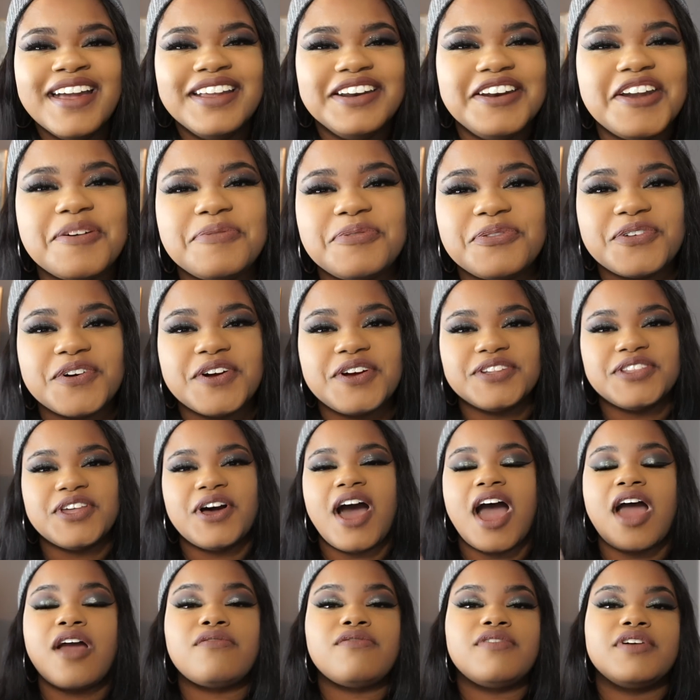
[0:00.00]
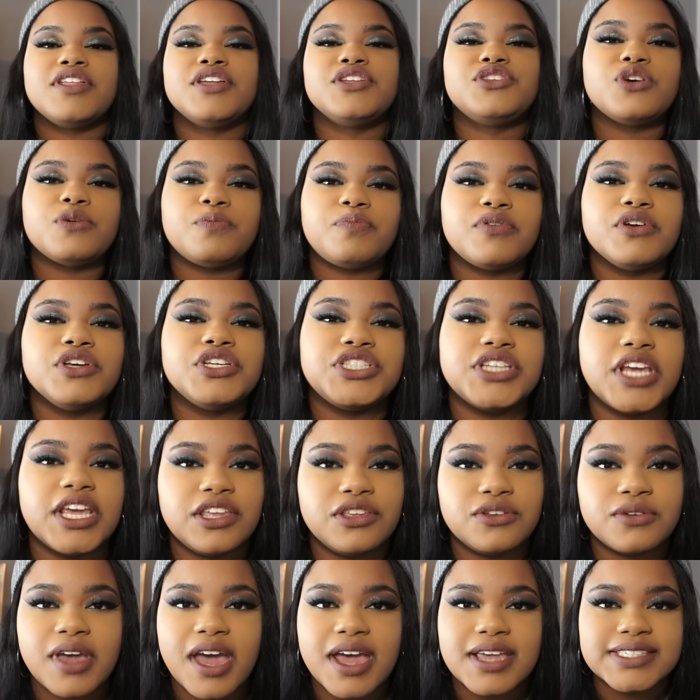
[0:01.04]
No, for real though, I really do appreciate
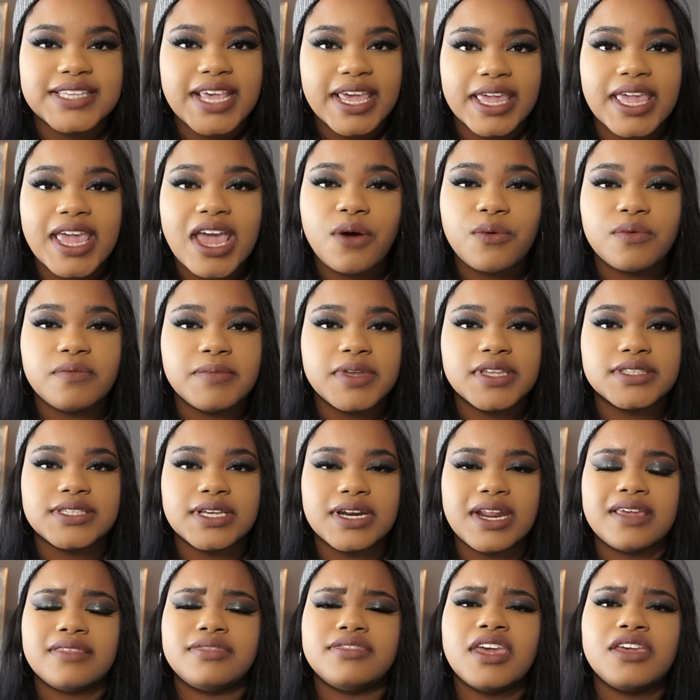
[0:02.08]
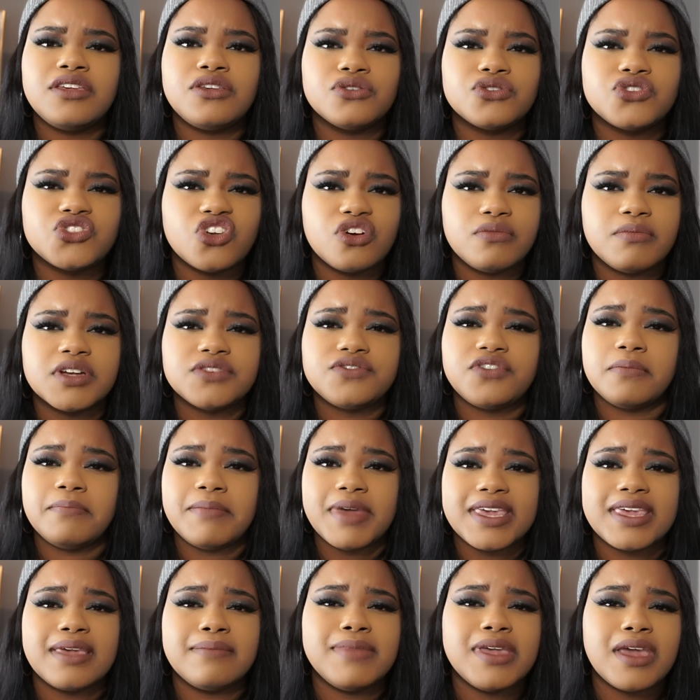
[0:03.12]
you guys hanging out with me today. Thank you so much for
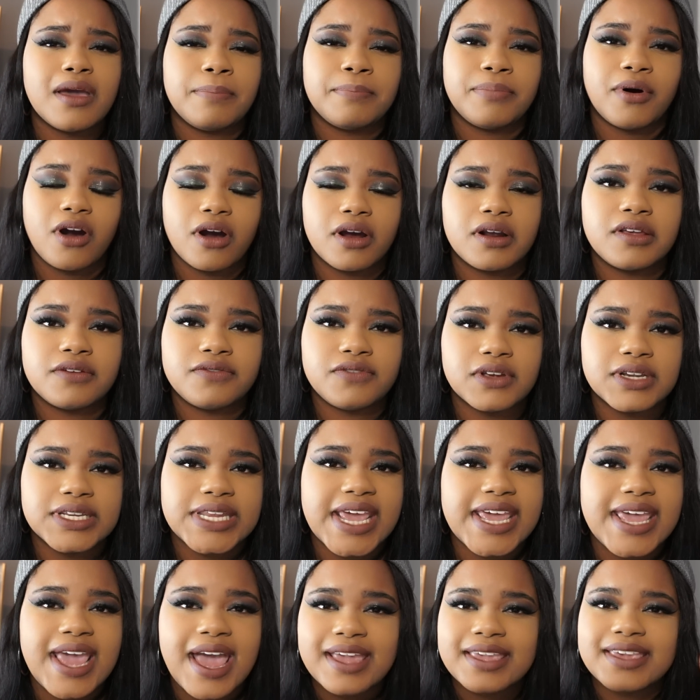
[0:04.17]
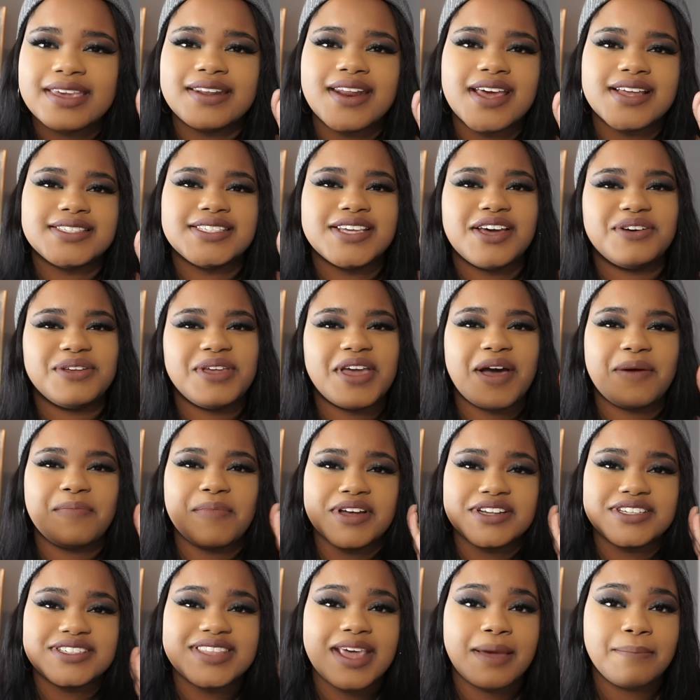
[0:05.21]
making me a part of your day. I cannot tell you how
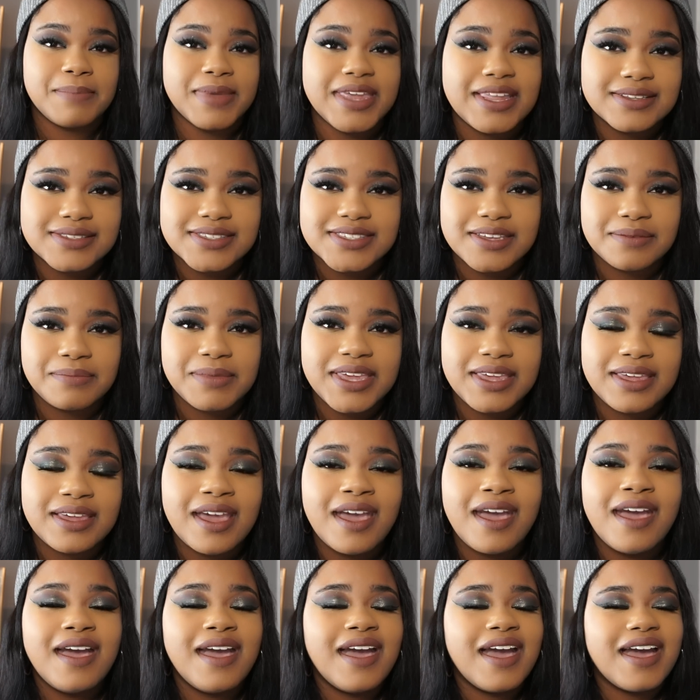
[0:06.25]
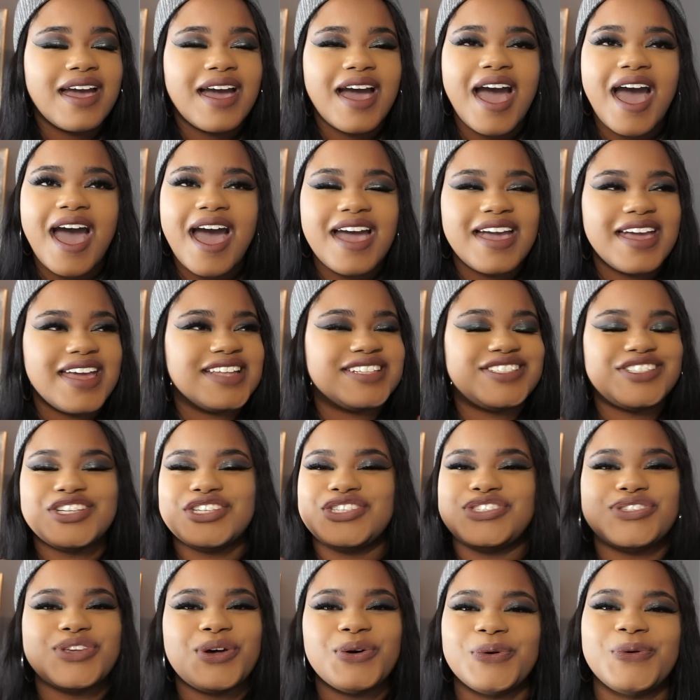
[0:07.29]
much that means to me. It's
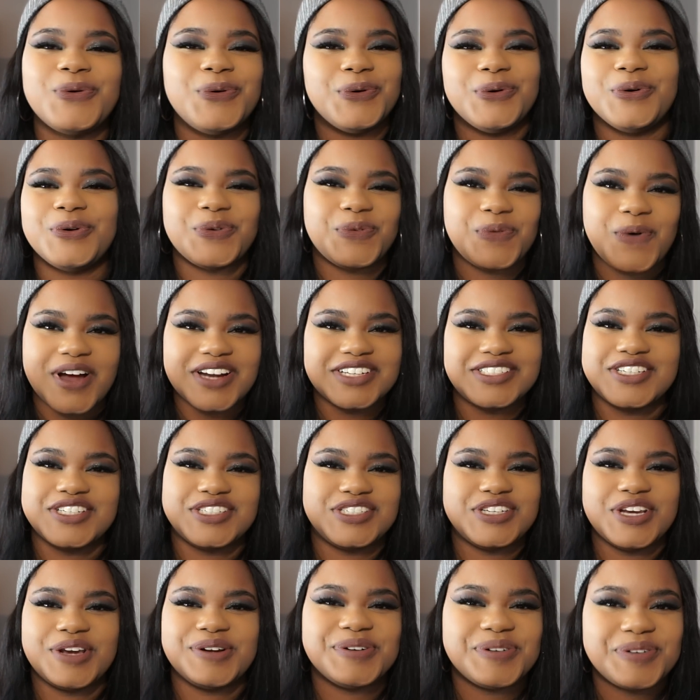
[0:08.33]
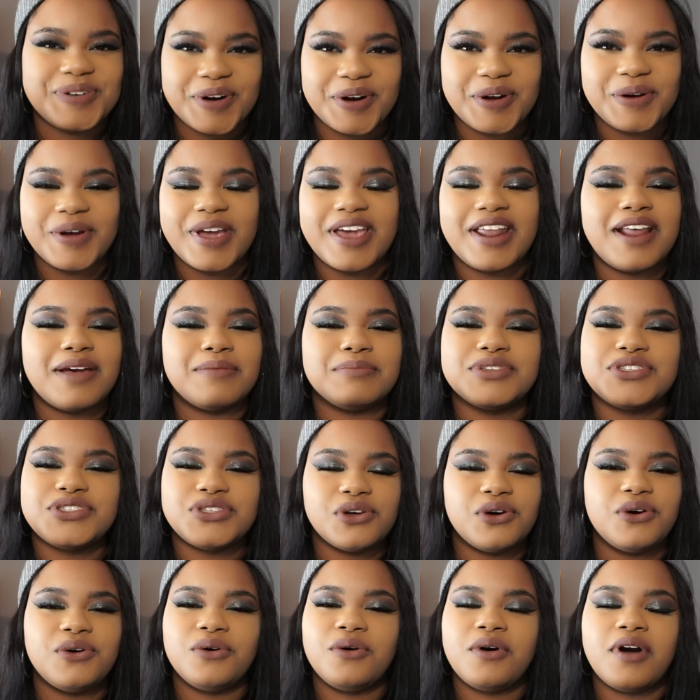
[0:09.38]
just so cool to watch this channel grow, and I'm
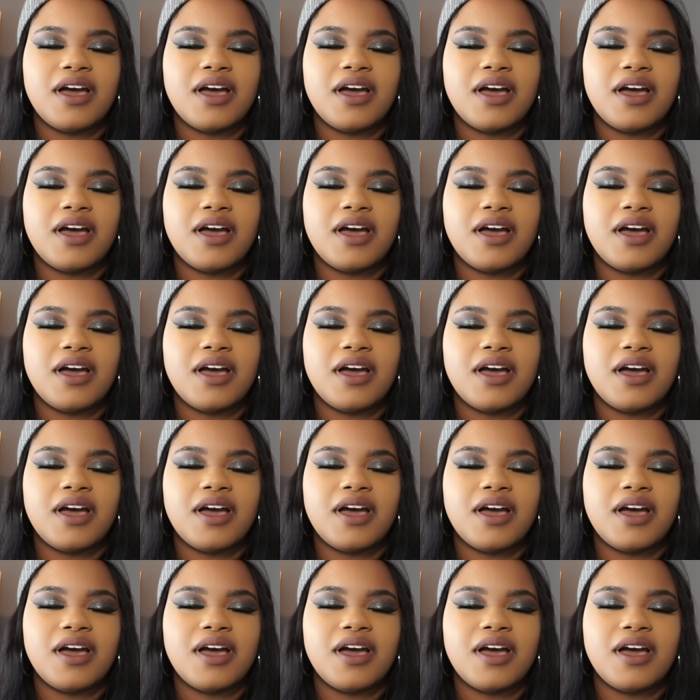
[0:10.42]
so